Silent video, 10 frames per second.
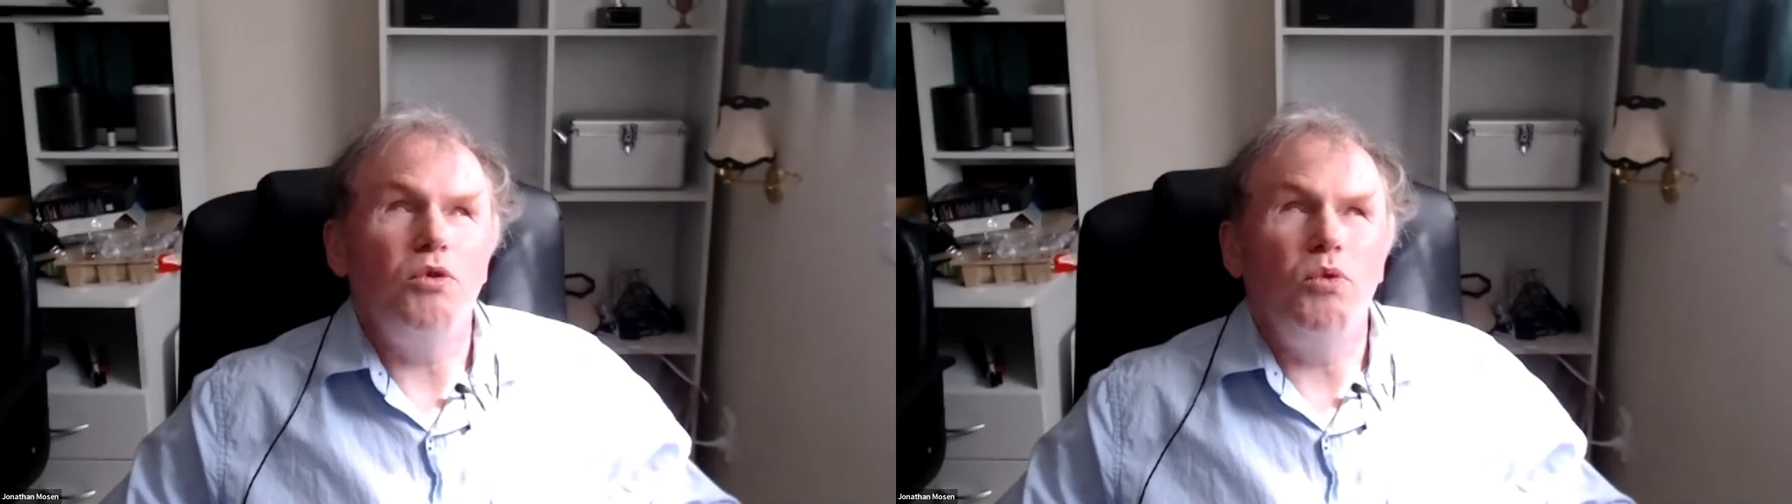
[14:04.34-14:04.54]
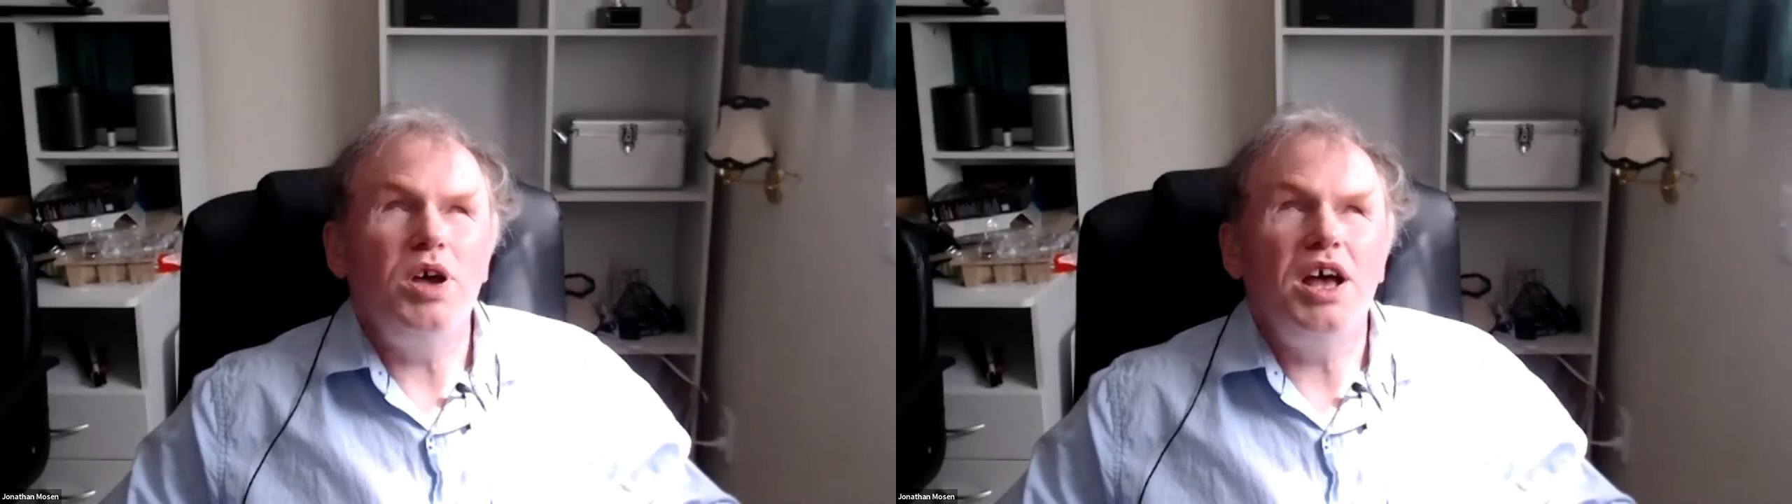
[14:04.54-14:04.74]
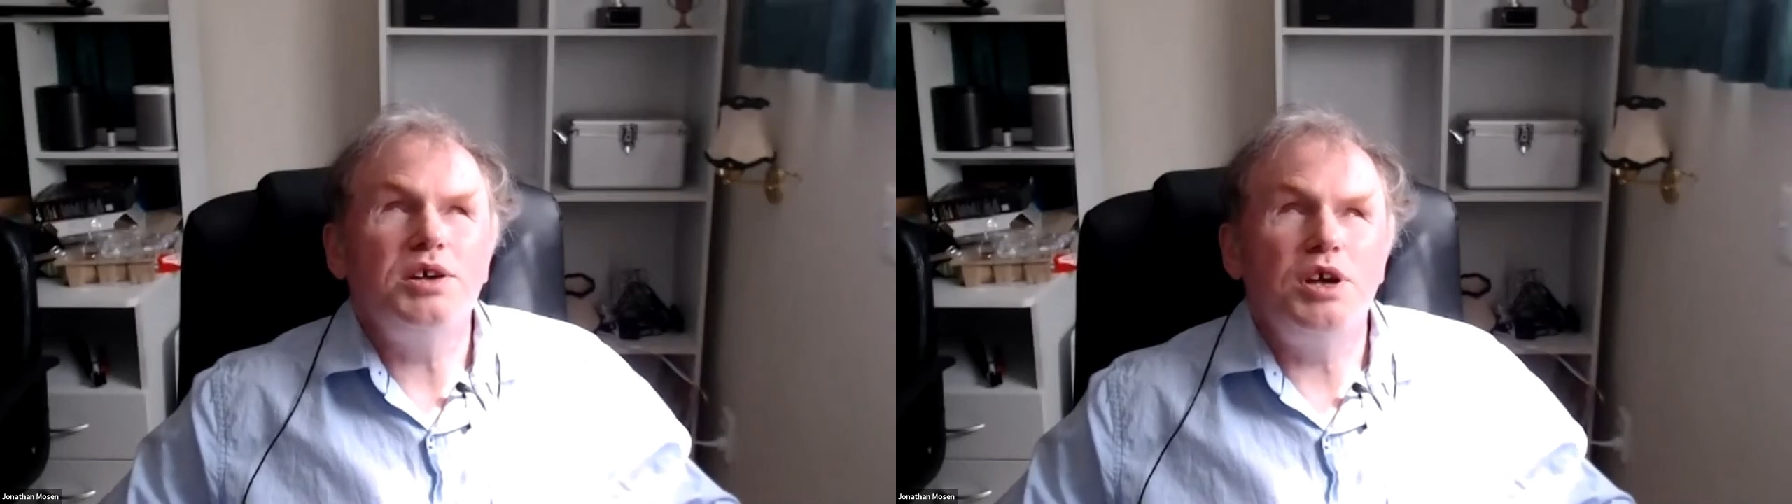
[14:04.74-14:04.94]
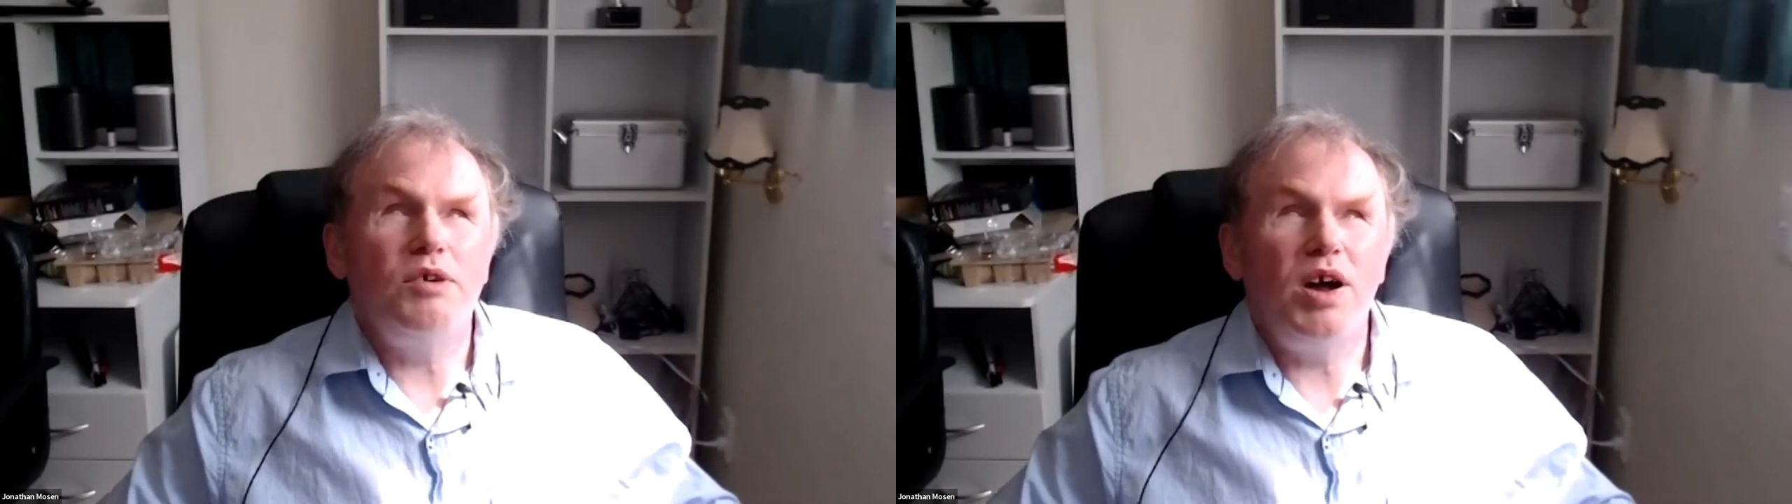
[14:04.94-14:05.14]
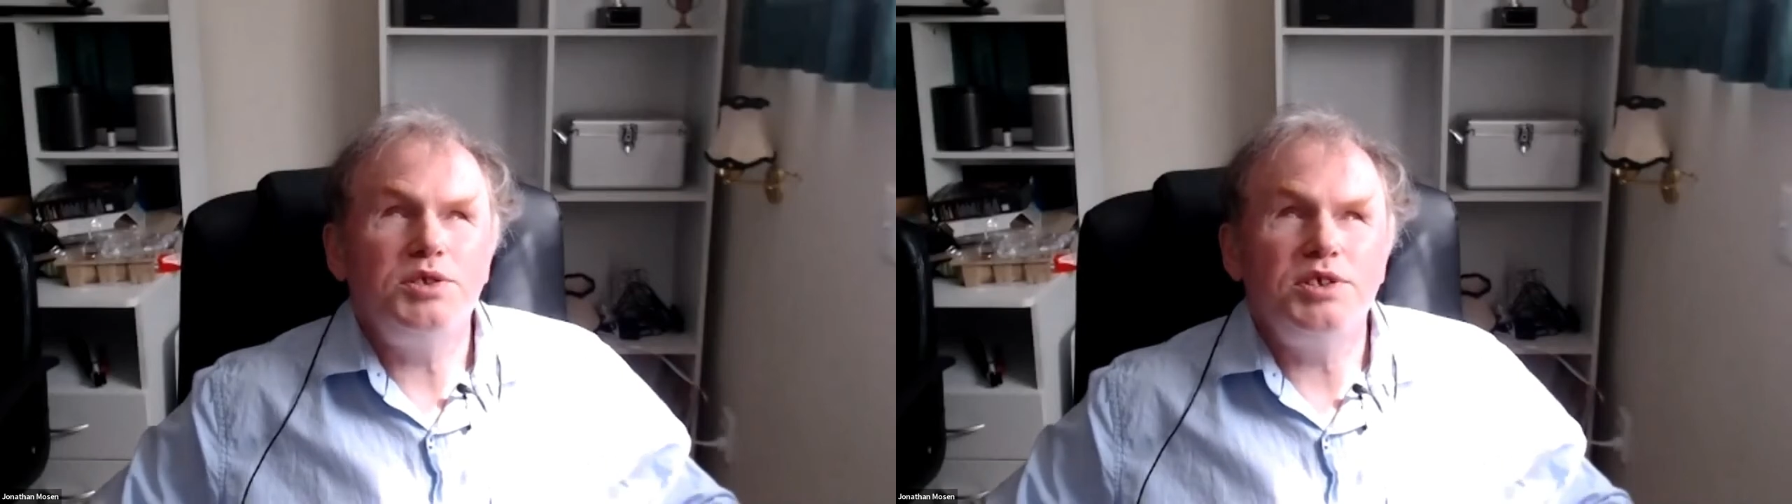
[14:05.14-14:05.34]
we are
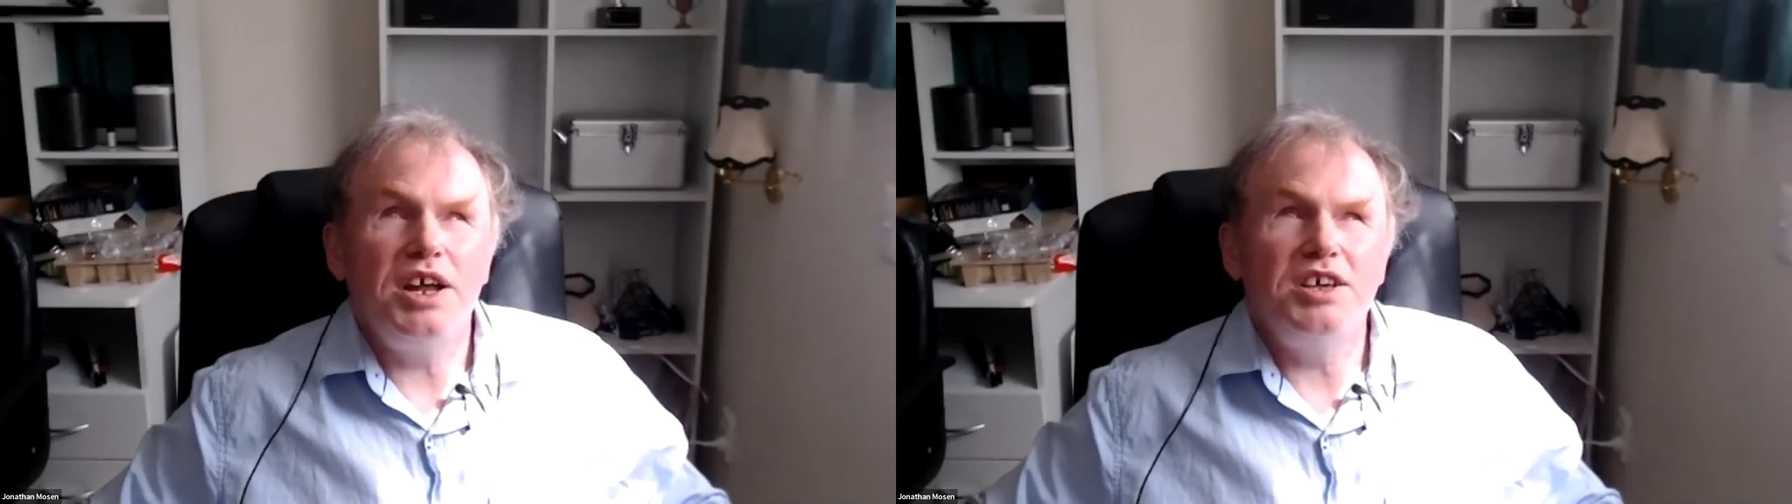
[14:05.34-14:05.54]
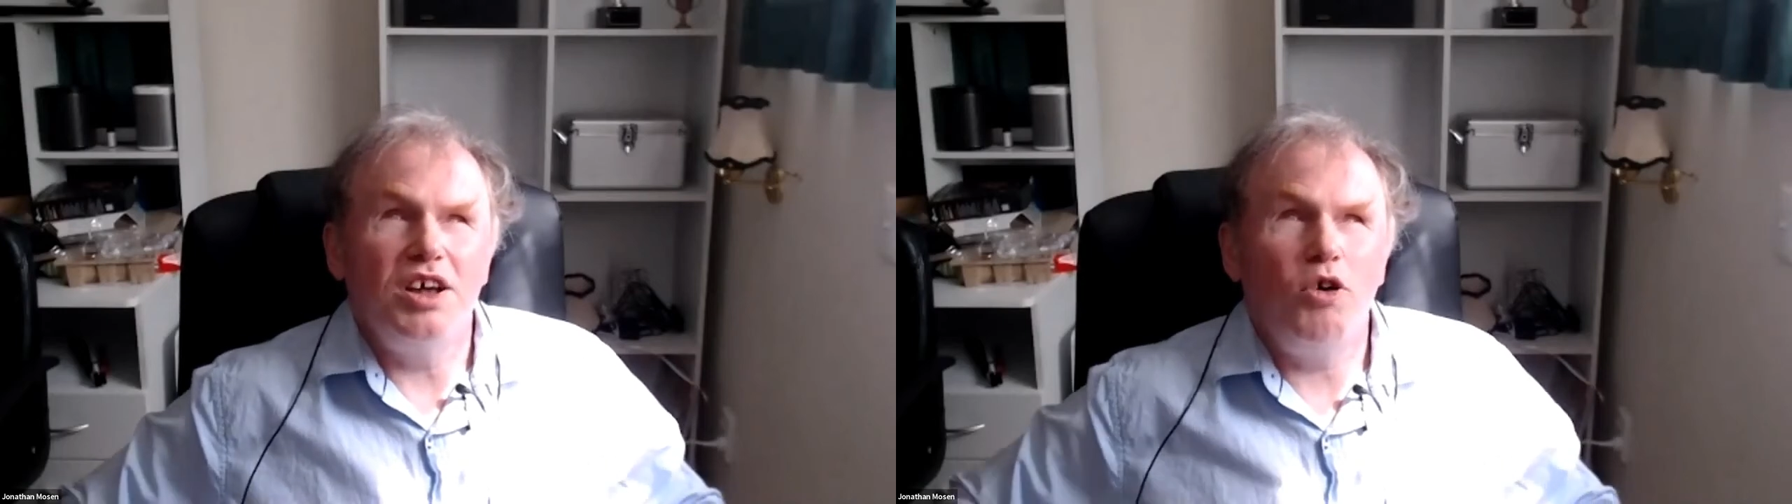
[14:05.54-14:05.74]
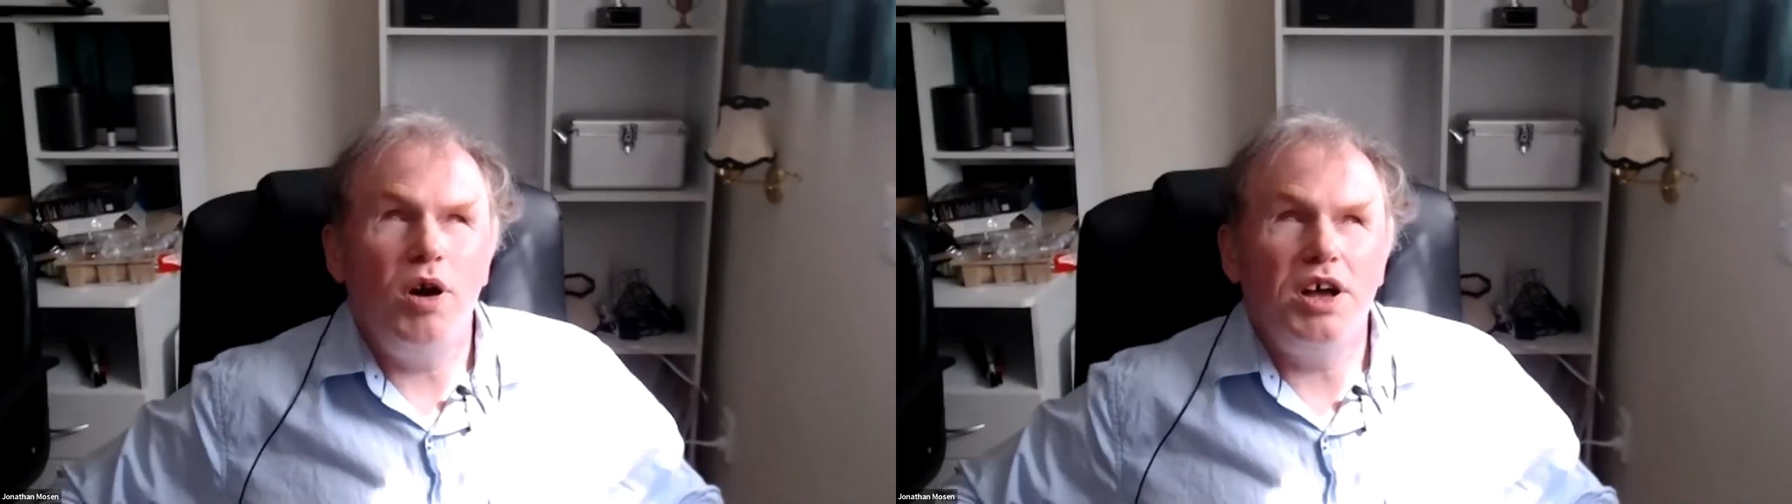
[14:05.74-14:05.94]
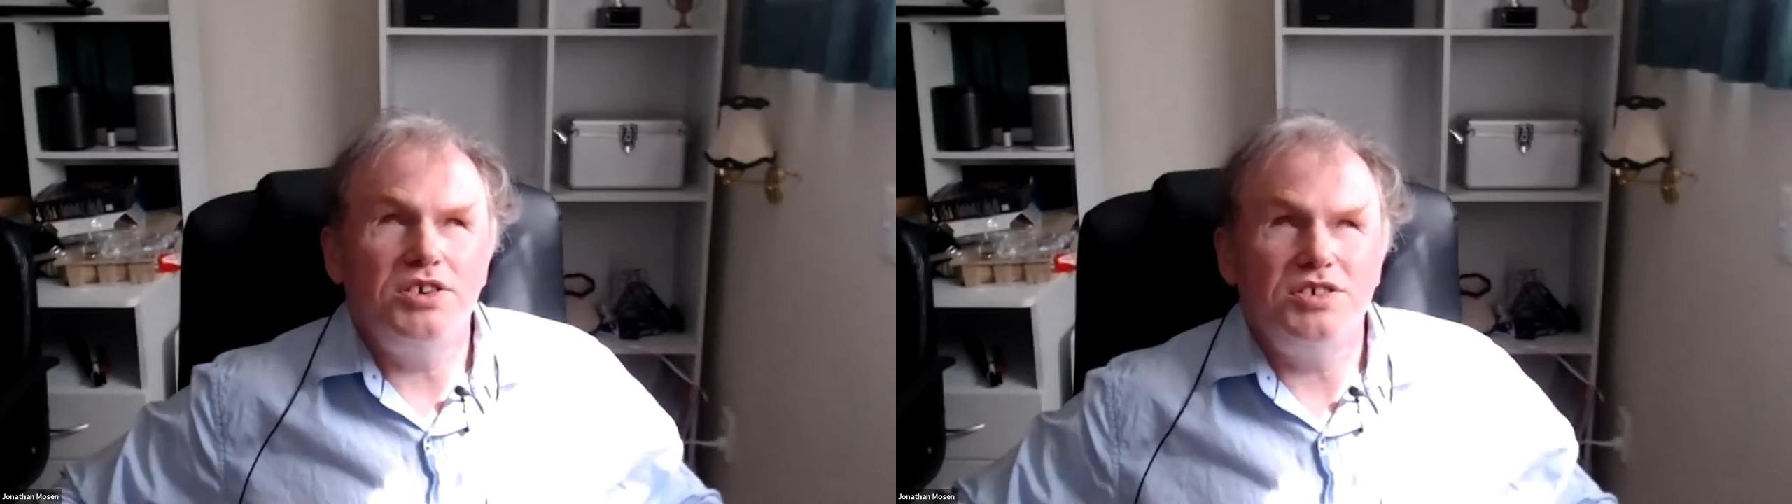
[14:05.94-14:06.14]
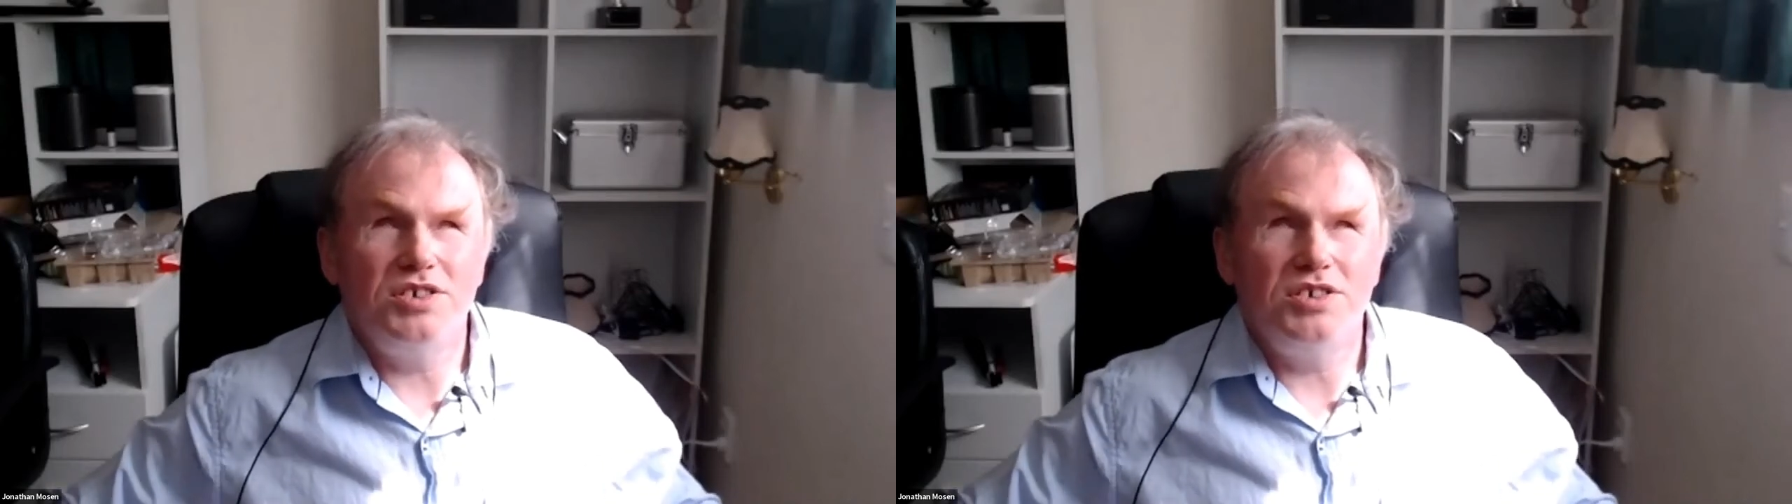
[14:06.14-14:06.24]
self-isolating and quite